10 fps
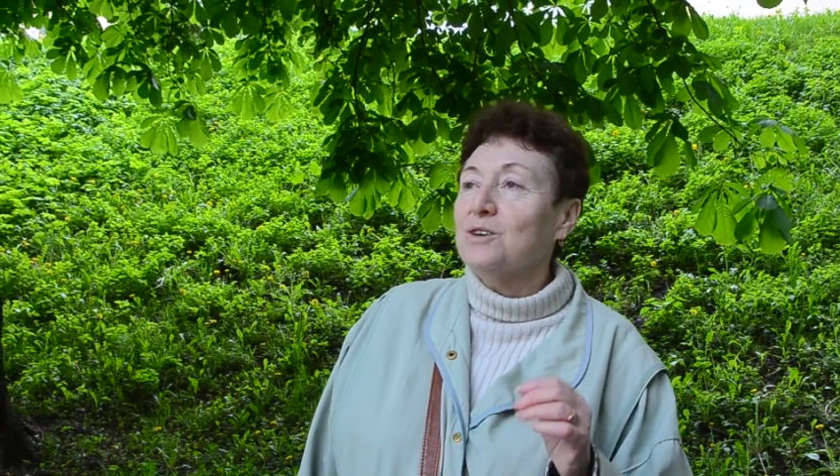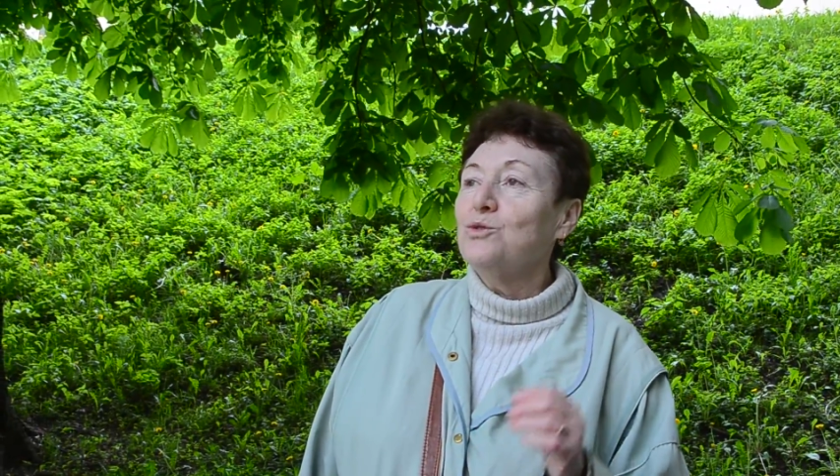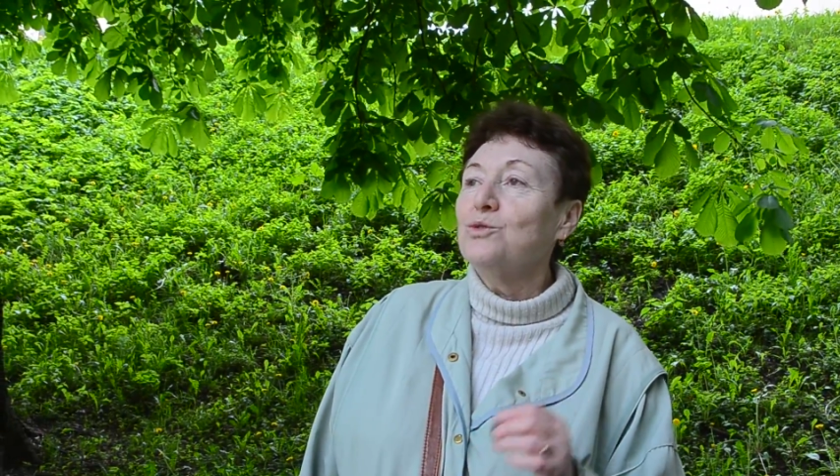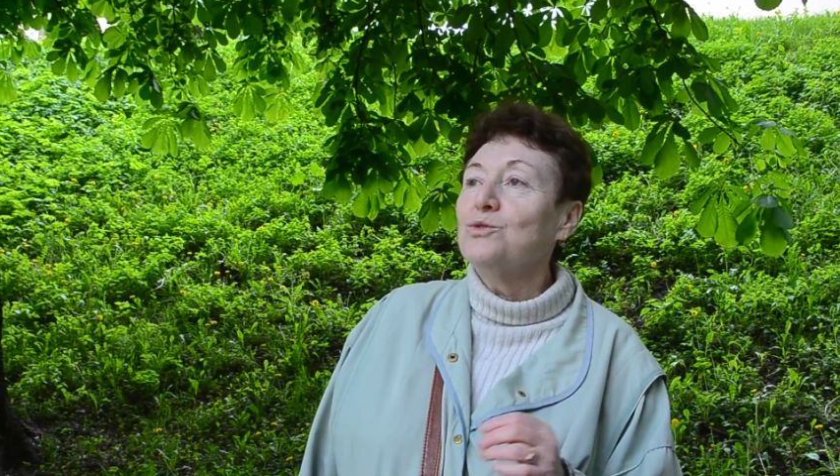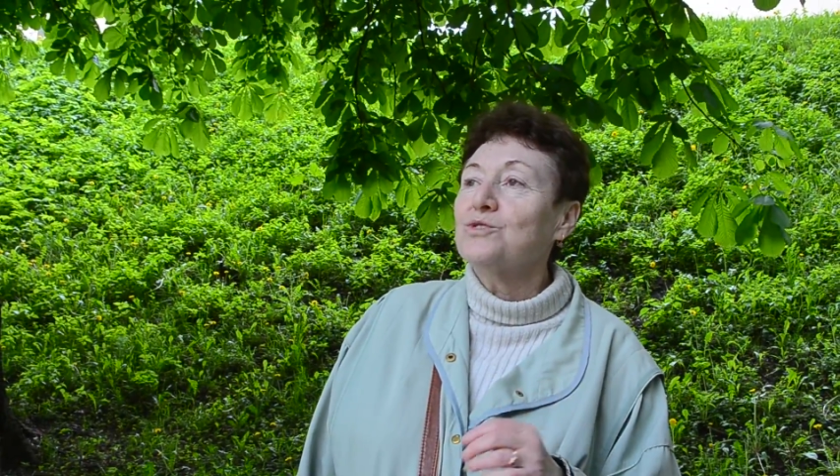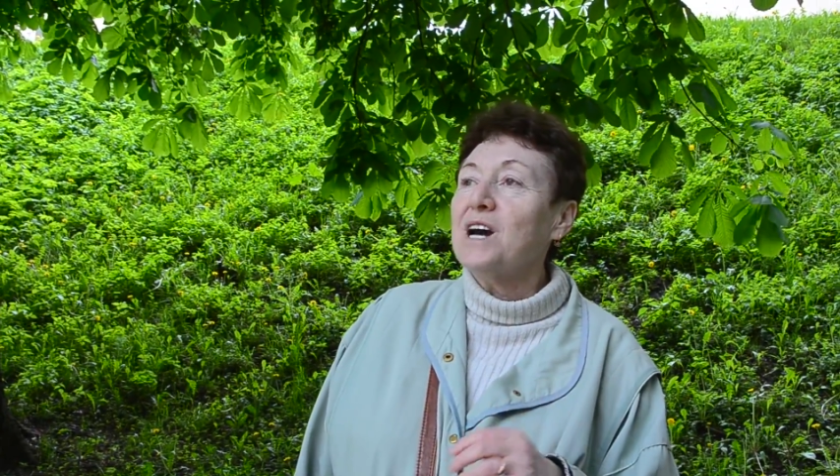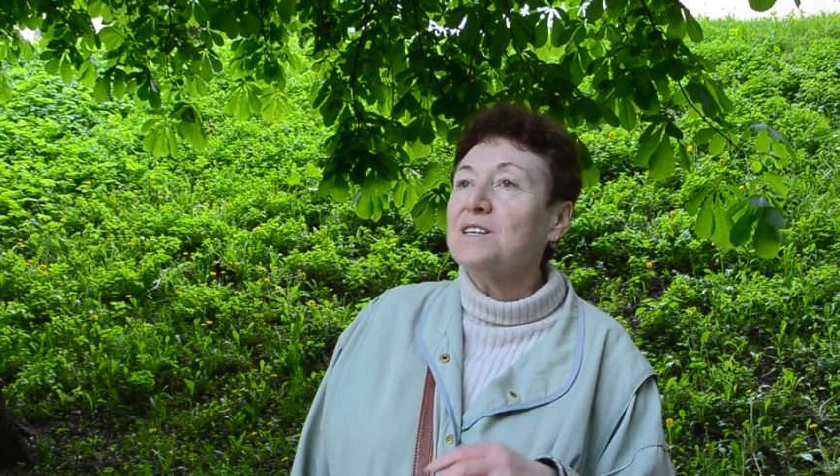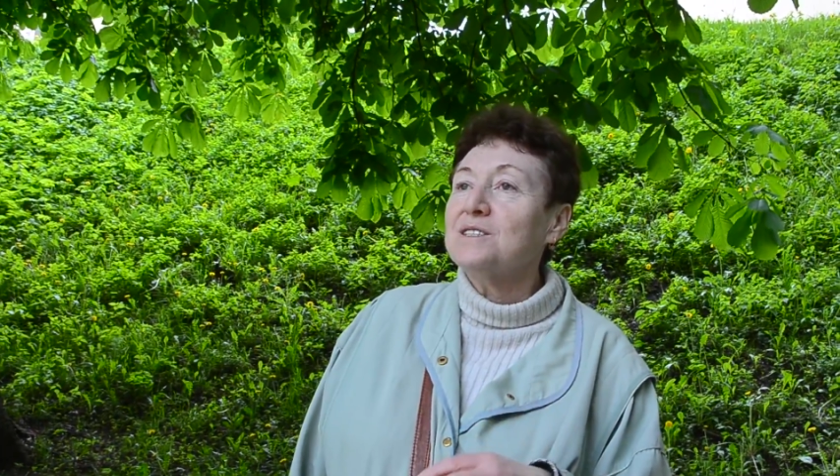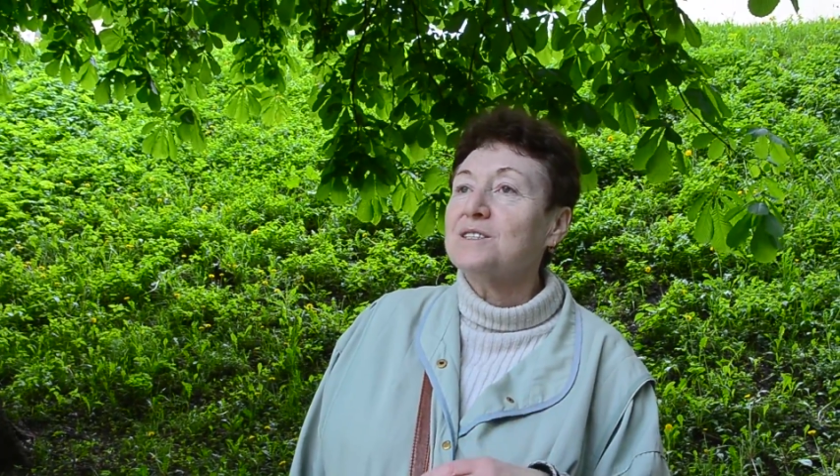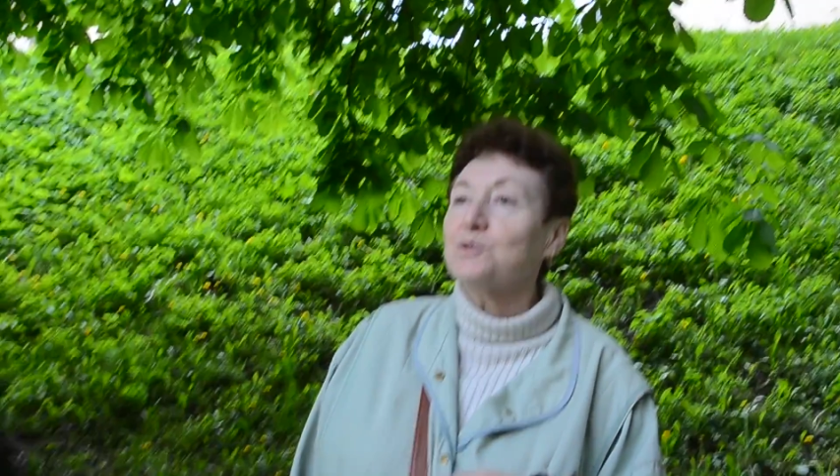who
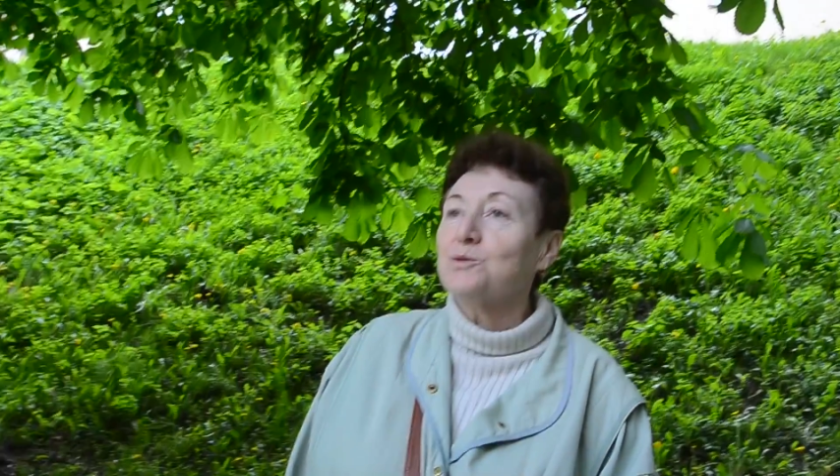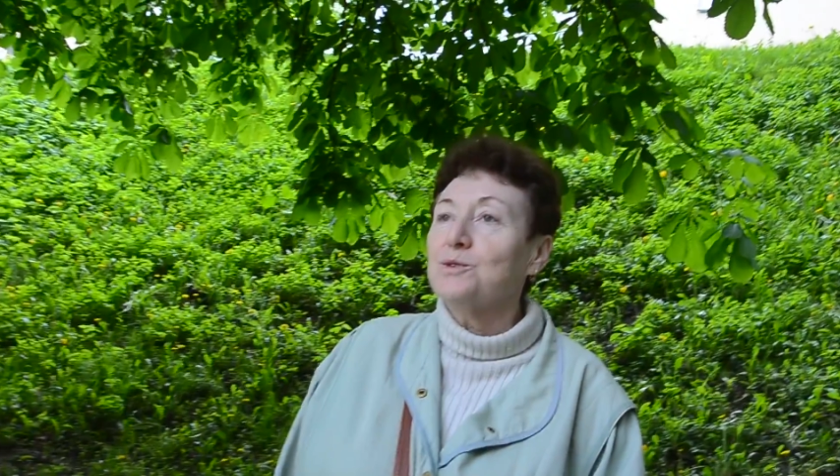writes